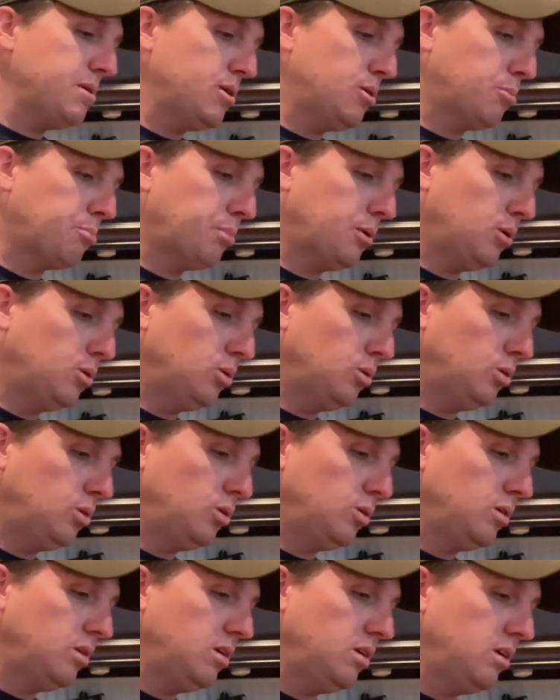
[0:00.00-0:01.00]

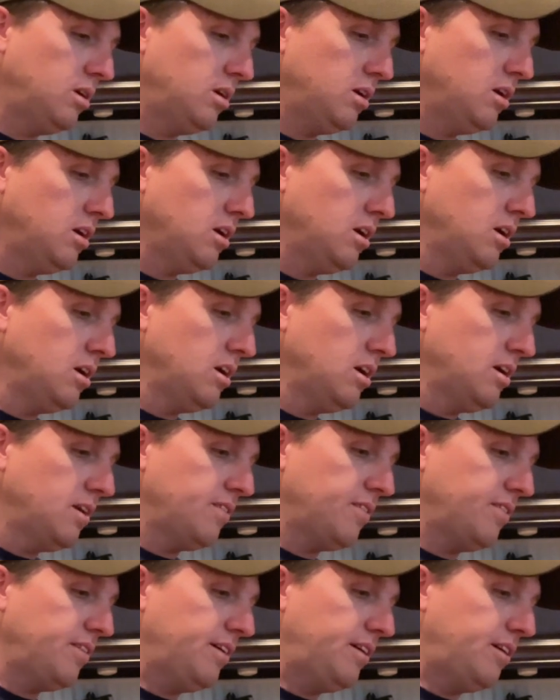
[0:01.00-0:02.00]
pole
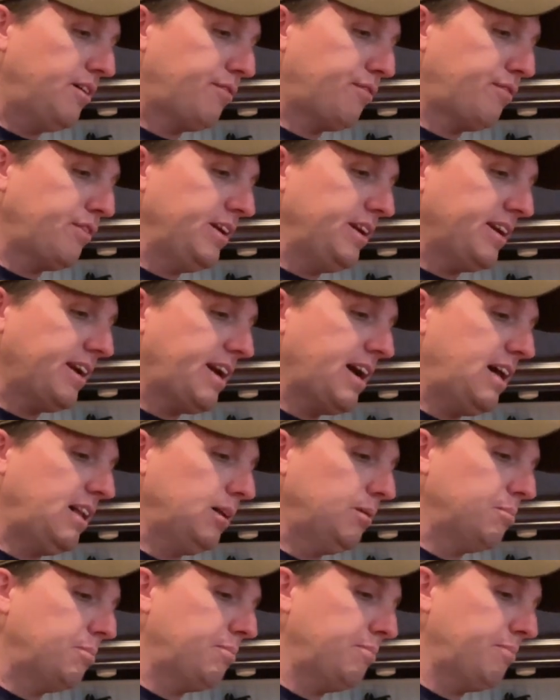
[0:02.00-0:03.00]
that our friend Callum